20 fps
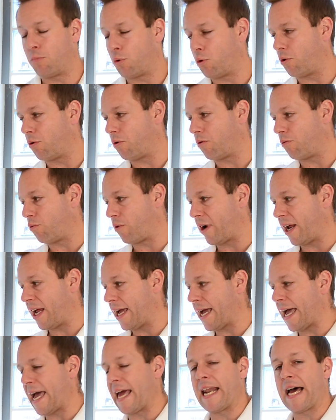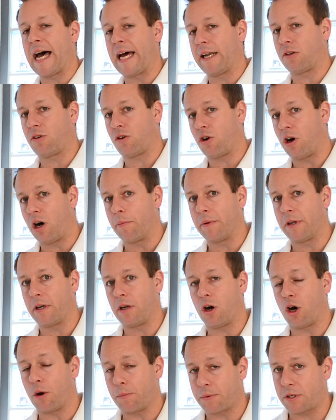more rare and
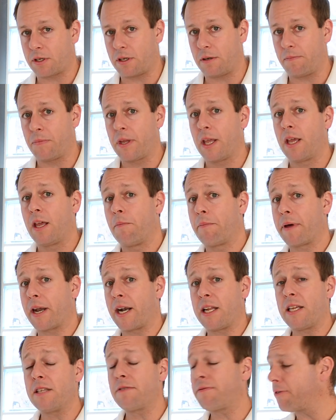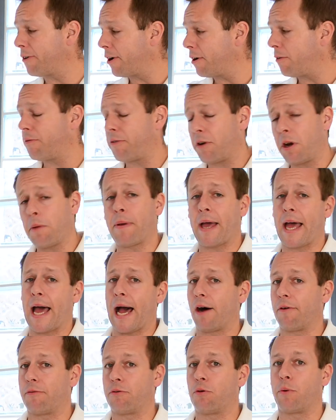uncommon option, but it is very, very
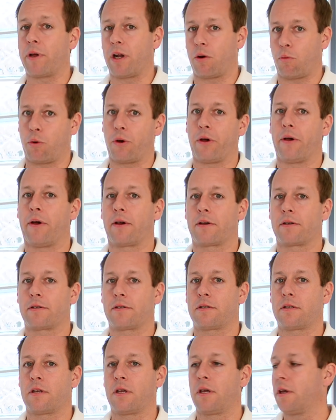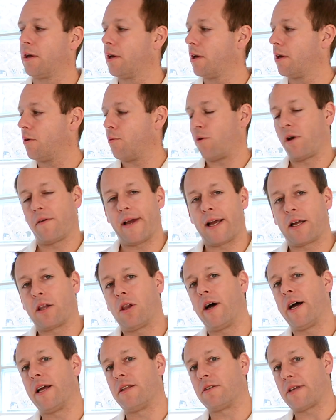powerful when it works. One of our
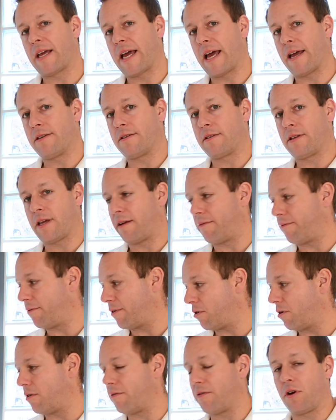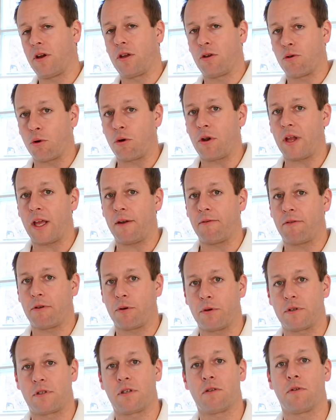clients has a very, very good
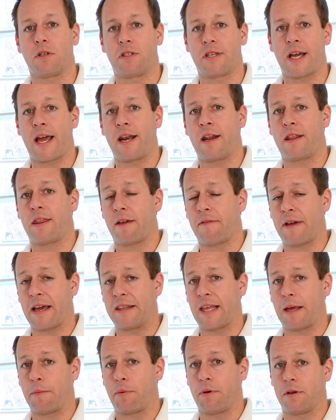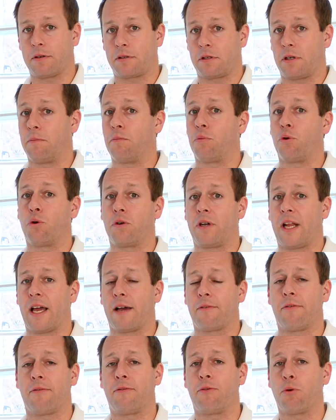influencer retainer. They've had that person on board
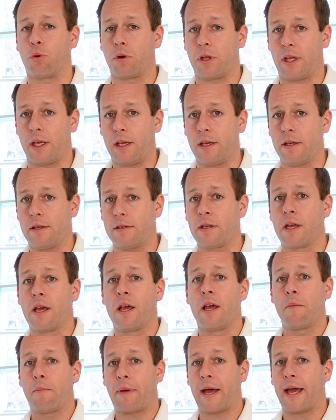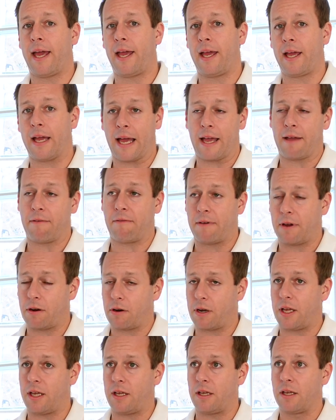now for 4 years, paying a
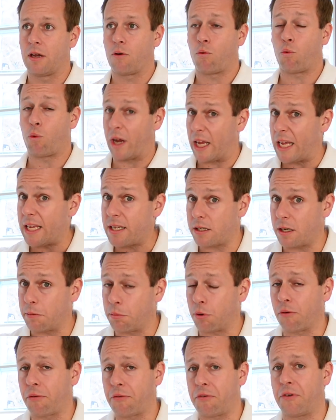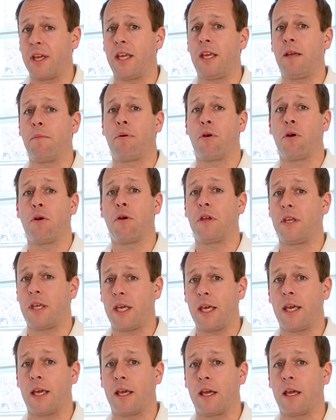very reasonable fee per
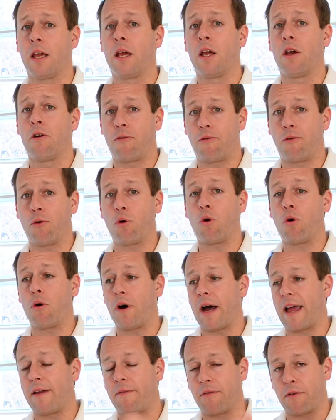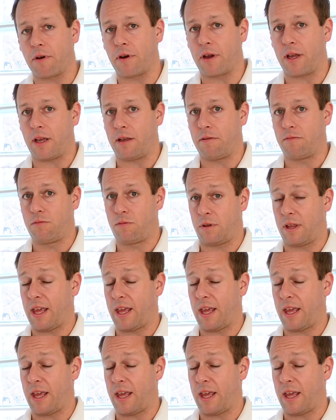year for a very